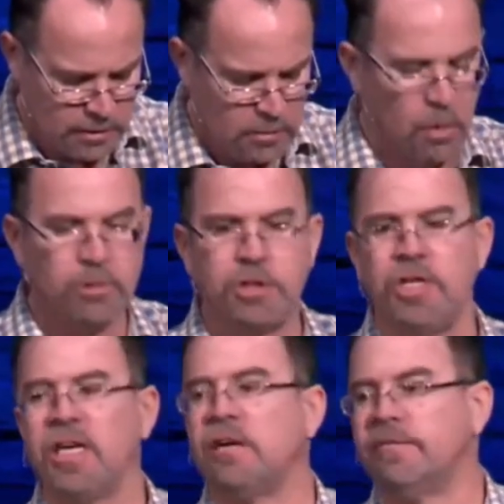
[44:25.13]
What would you
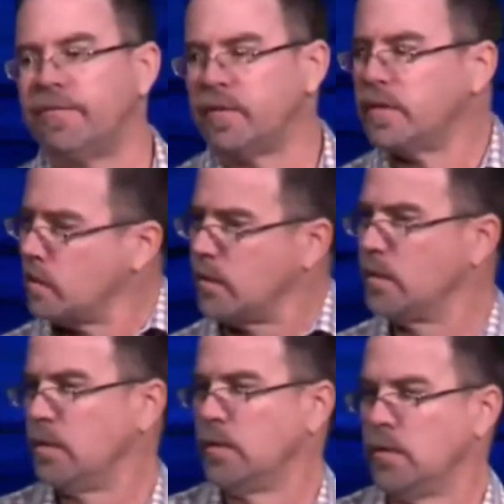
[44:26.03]
give
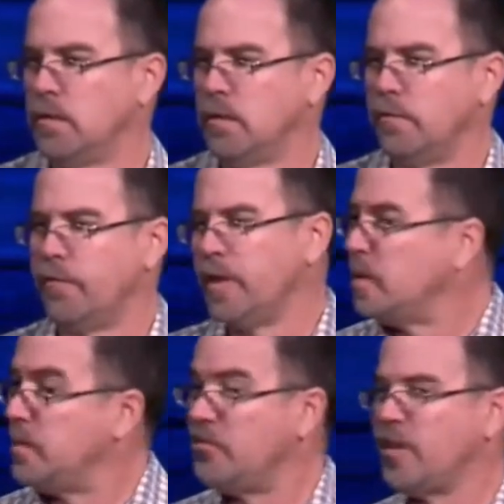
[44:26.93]
for them to
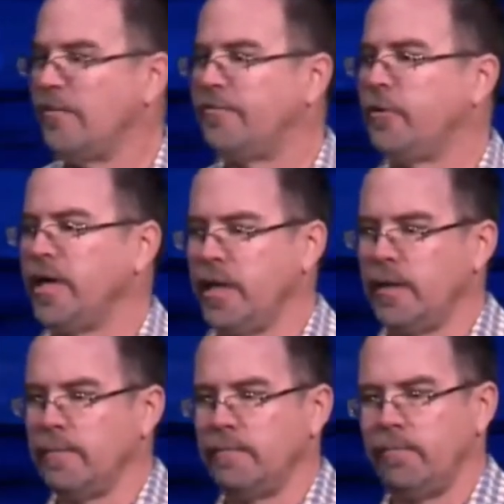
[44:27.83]
be set free?
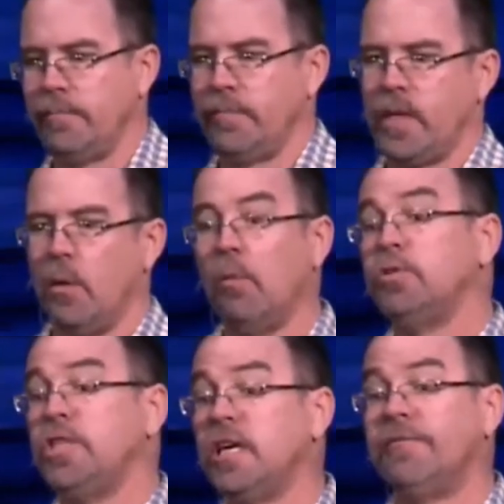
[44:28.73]
What would
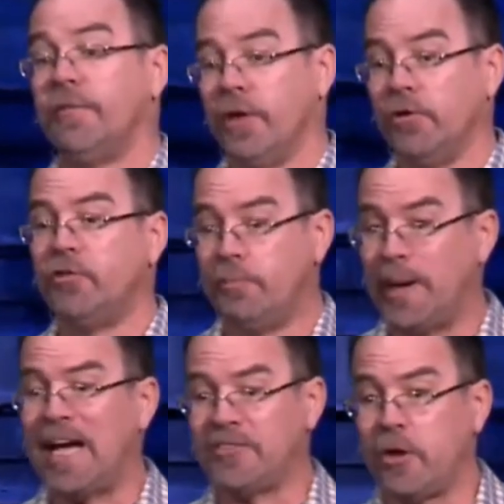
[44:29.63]
you give for those who've
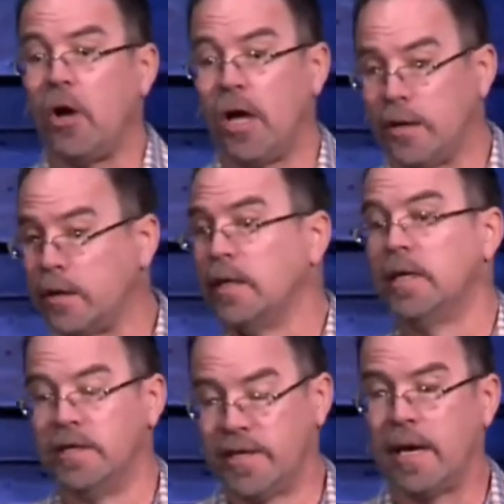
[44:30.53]
passed on
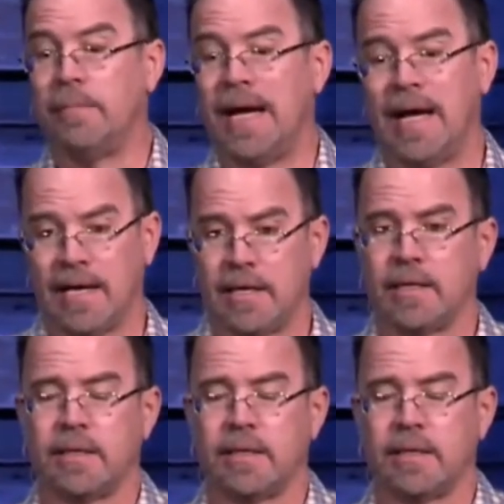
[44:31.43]
to come back?